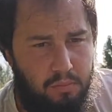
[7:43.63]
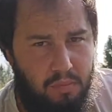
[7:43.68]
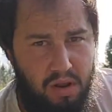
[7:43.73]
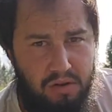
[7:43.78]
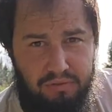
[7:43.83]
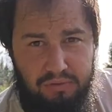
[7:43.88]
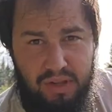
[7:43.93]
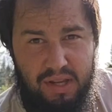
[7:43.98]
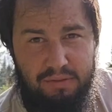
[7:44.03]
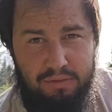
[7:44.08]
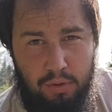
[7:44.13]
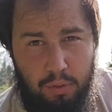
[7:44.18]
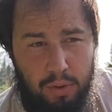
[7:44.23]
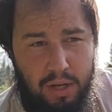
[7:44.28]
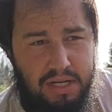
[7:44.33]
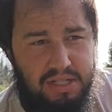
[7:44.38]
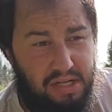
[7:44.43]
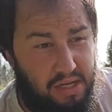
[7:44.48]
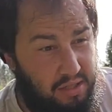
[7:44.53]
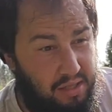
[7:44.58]

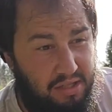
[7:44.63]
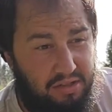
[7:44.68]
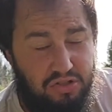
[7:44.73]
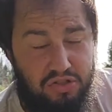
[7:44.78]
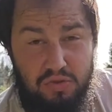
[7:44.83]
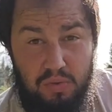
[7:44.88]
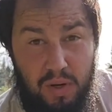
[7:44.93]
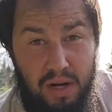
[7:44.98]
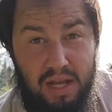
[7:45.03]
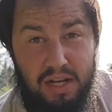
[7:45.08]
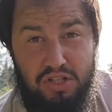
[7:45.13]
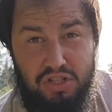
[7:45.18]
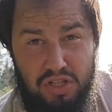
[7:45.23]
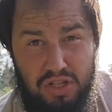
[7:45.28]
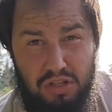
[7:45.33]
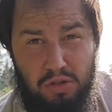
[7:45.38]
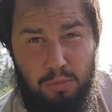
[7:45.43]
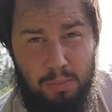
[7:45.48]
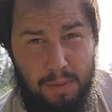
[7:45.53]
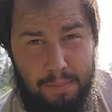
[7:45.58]
Flavor-wise, I like this one actually a
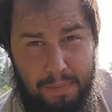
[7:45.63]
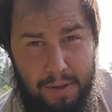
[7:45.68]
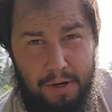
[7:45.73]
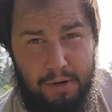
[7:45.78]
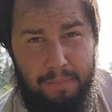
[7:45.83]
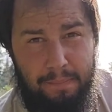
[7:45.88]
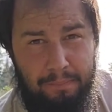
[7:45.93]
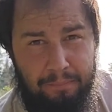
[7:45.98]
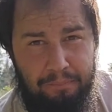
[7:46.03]
little bit better.